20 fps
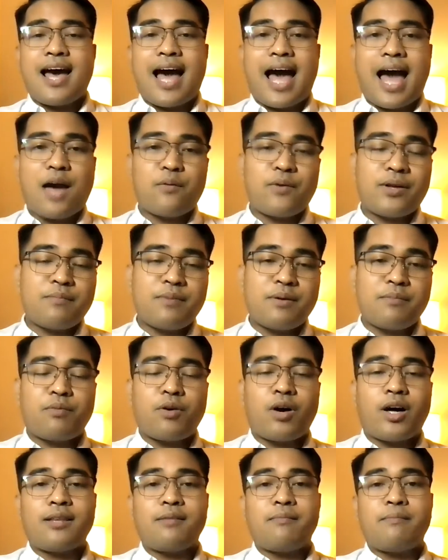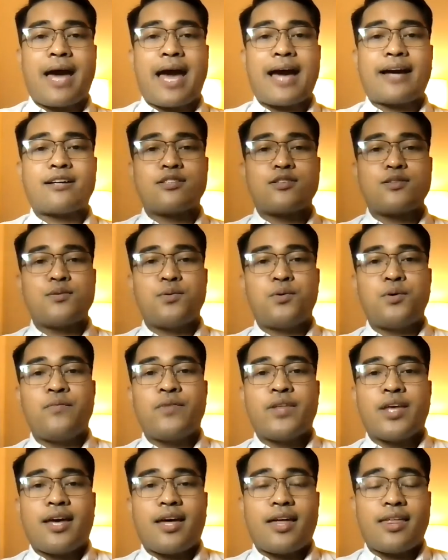I will be brought back to
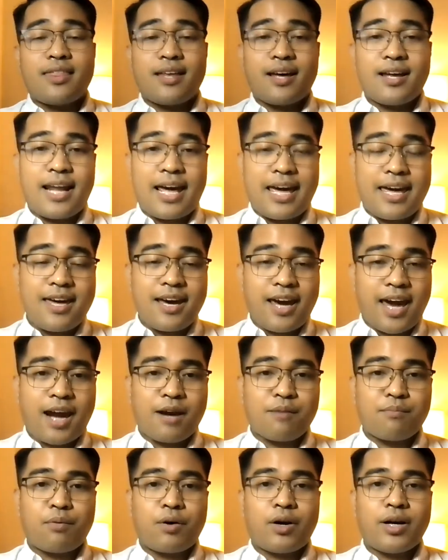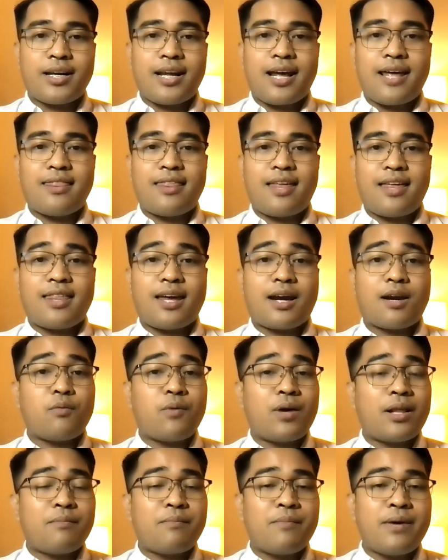the NAIA airport, and then there
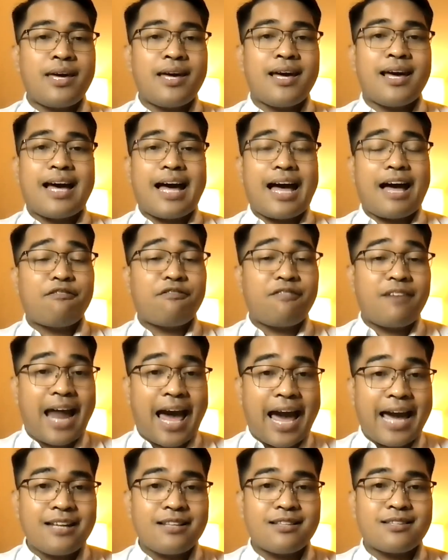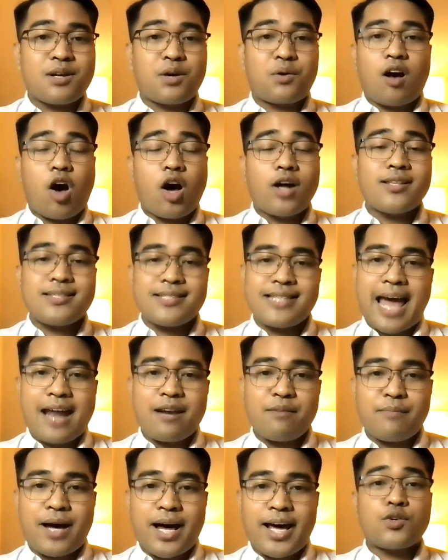will be a flight on
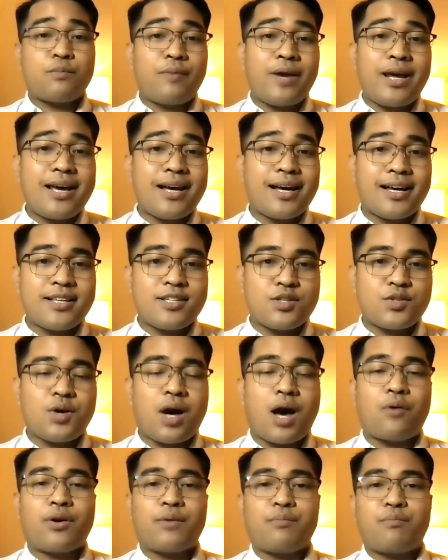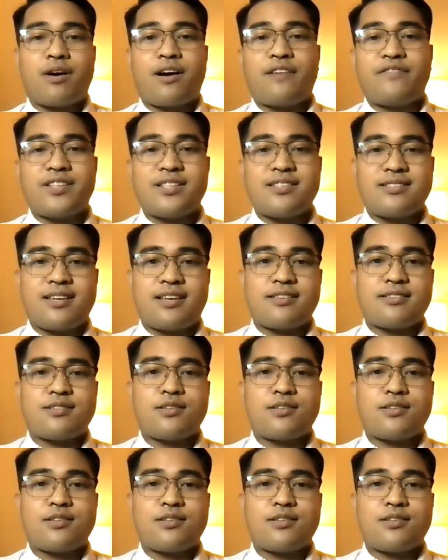standby to bring us to our provinces.